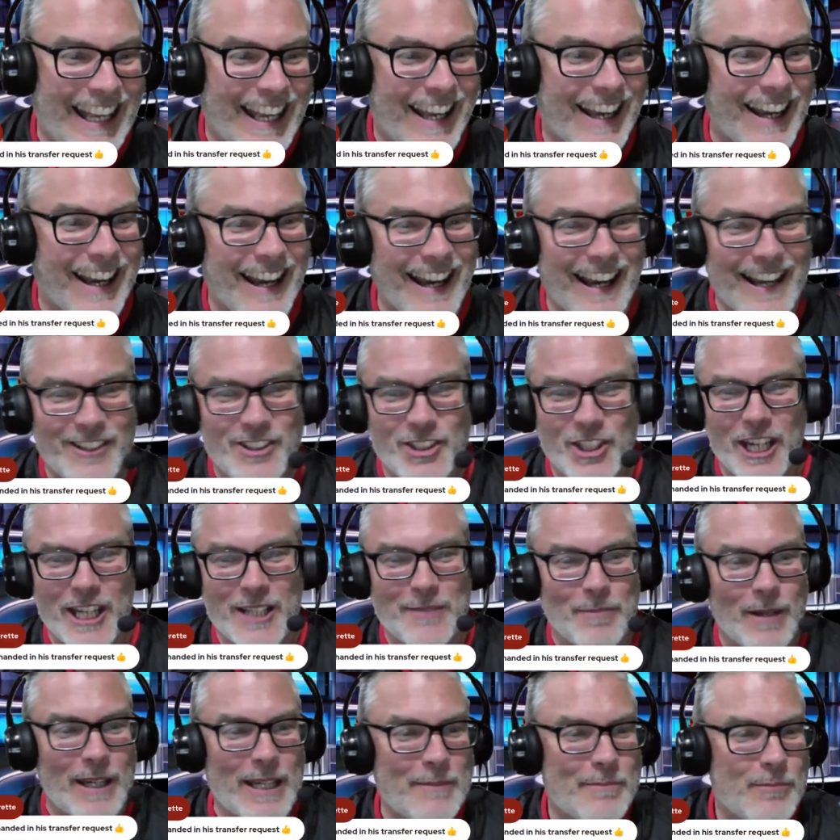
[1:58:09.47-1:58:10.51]
uh, cheers,
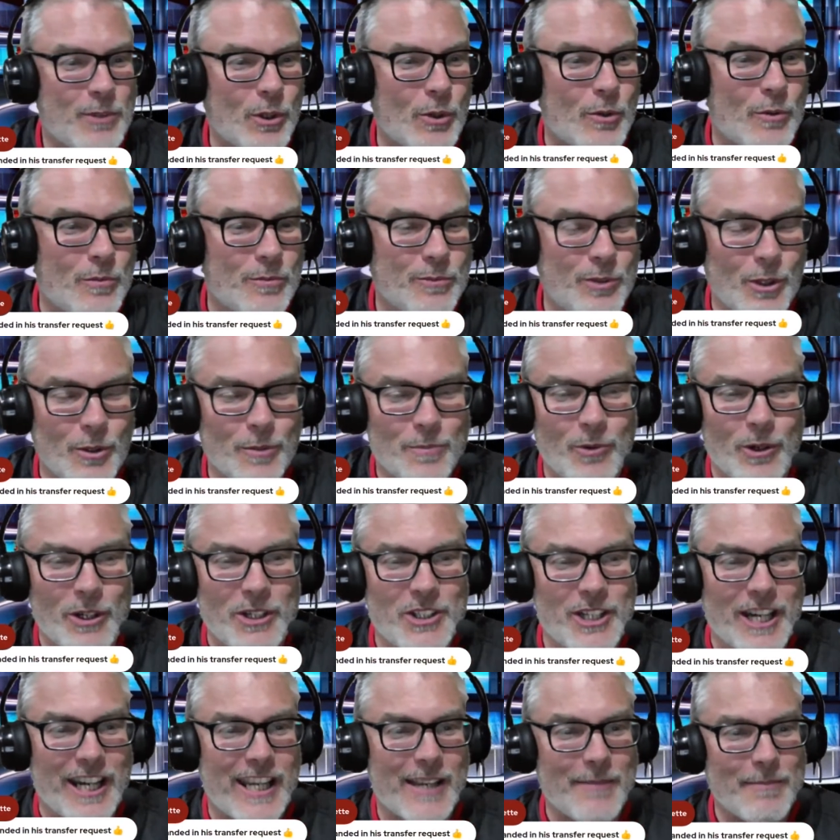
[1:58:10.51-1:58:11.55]
Pete. Do, do
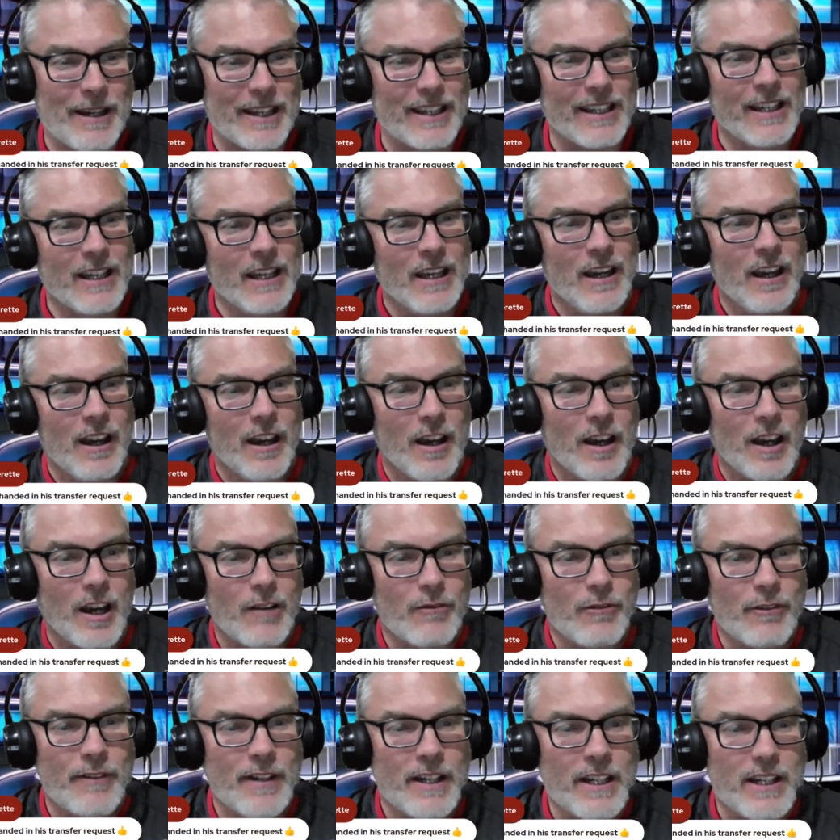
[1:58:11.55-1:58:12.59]
appreciate it, mate. Uh,
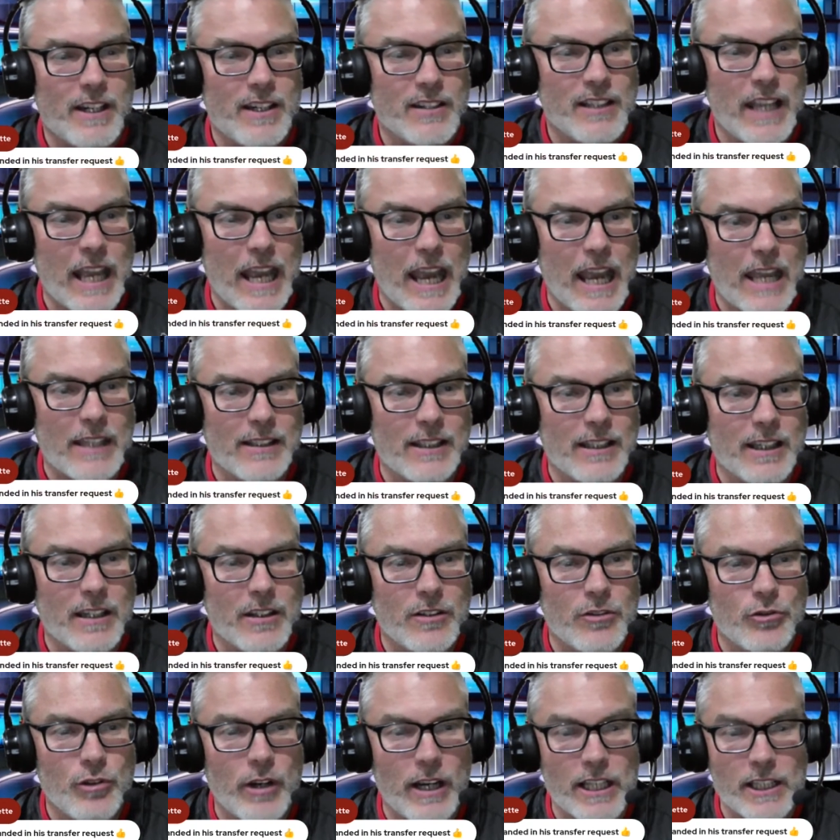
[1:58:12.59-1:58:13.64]
Rafinha's handed in a
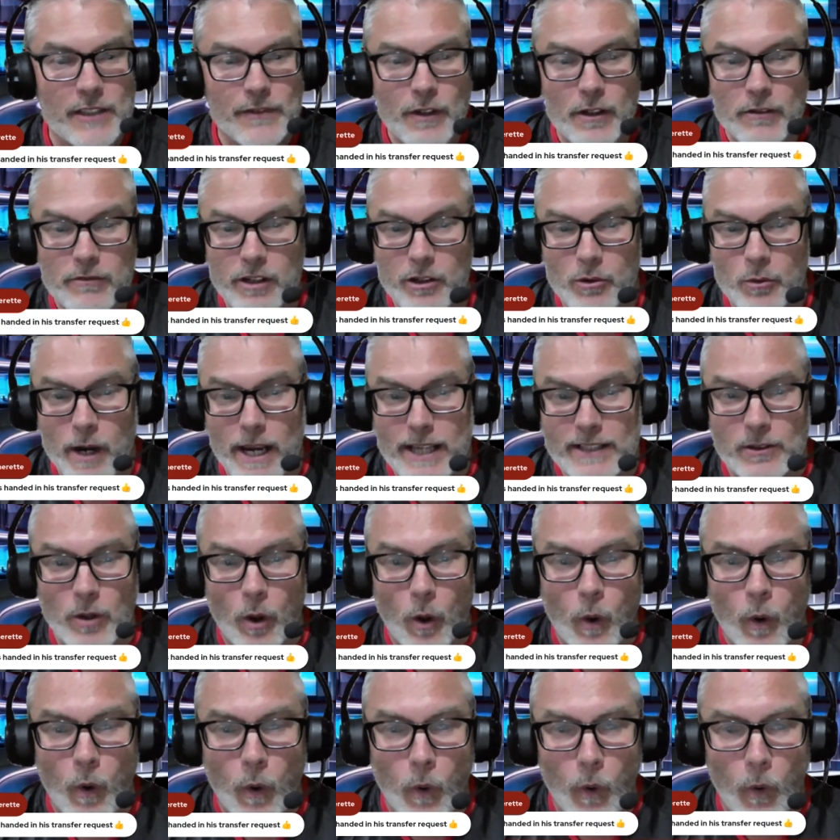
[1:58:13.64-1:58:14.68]
transfer request.
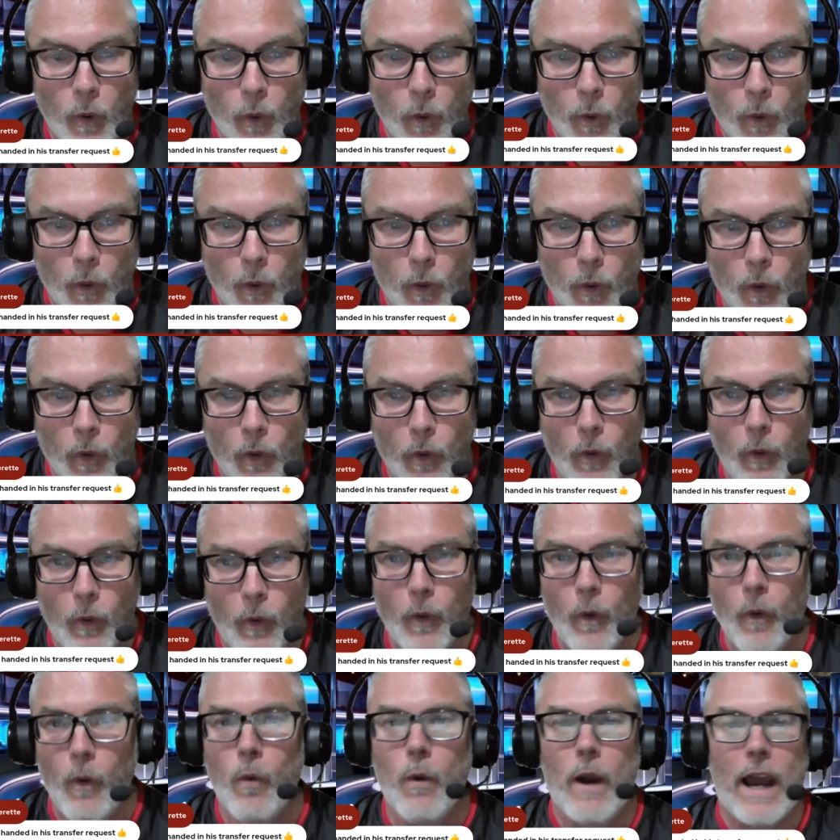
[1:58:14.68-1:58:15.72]

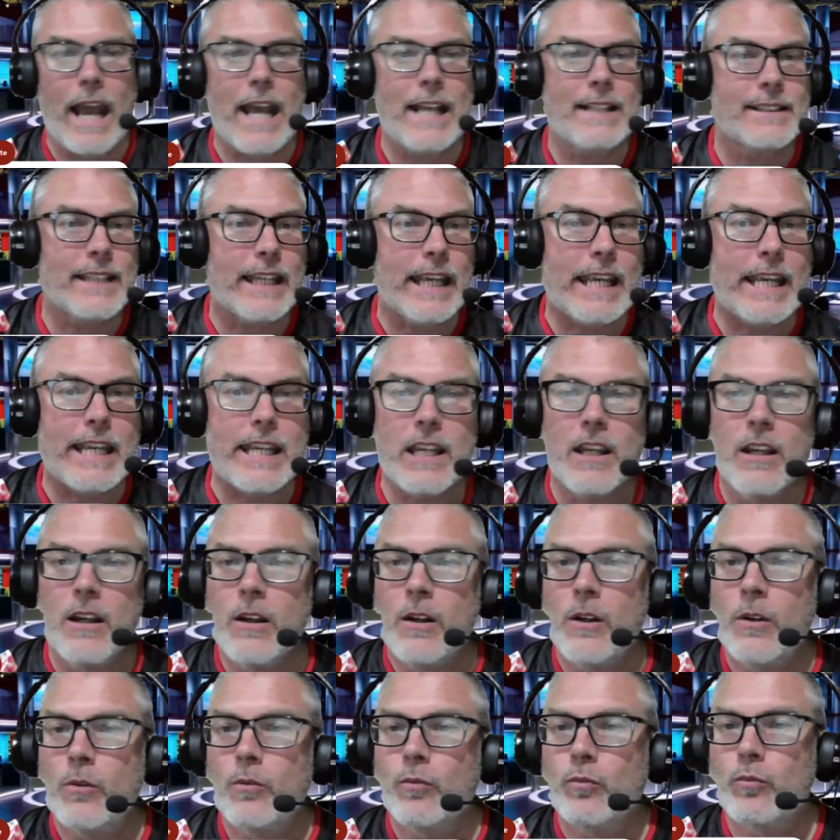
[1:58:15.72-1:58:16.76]
Oh, has he?
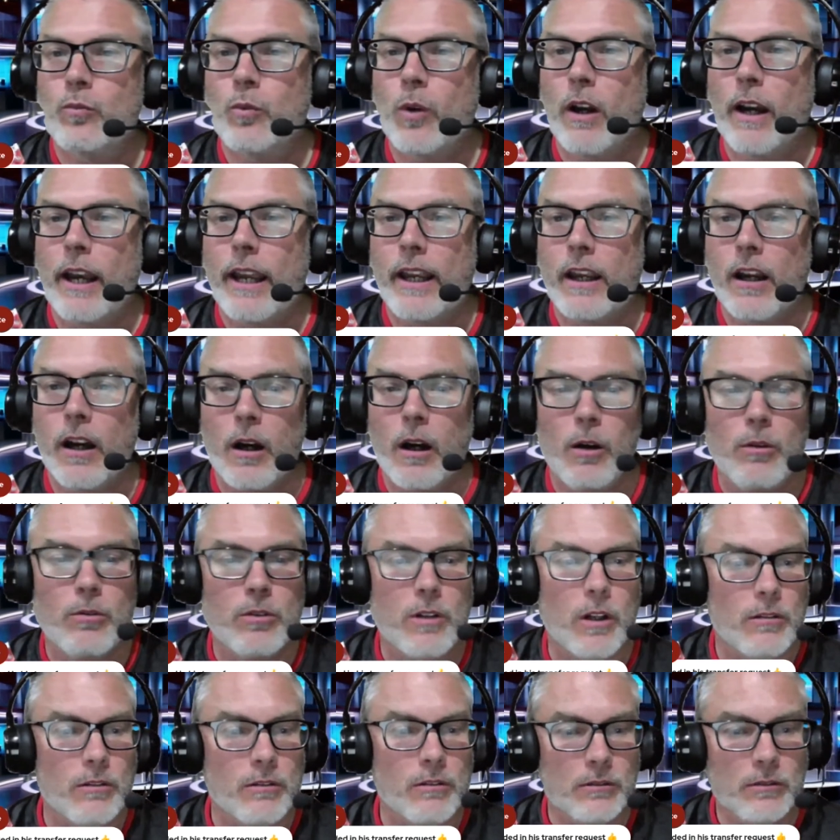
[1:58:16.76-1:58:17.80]
Right, hold
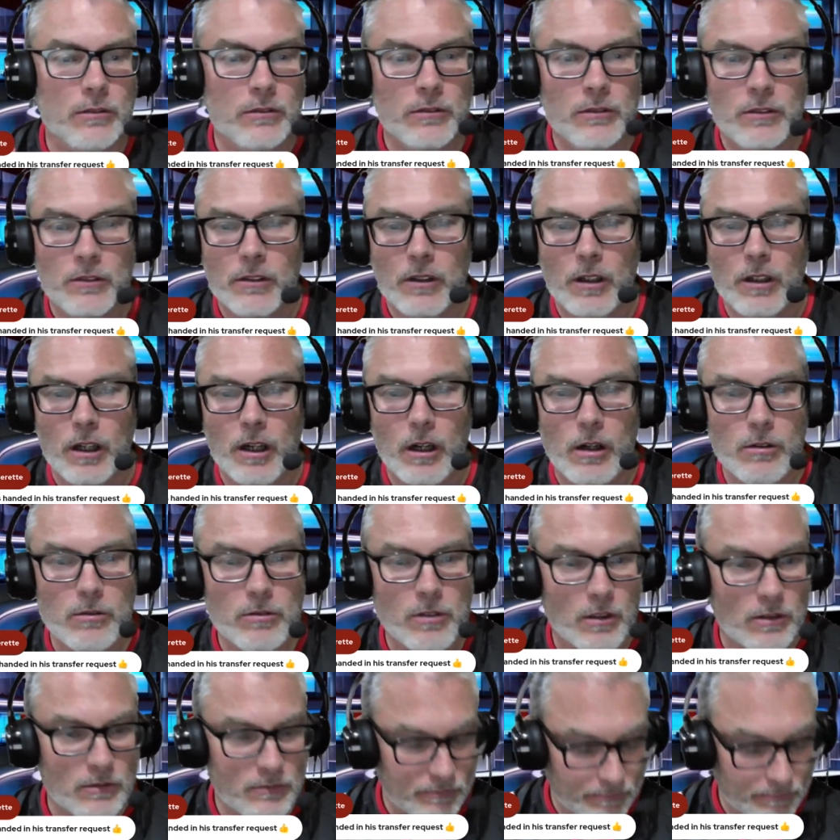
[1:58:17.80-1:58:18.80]
on. Hold on.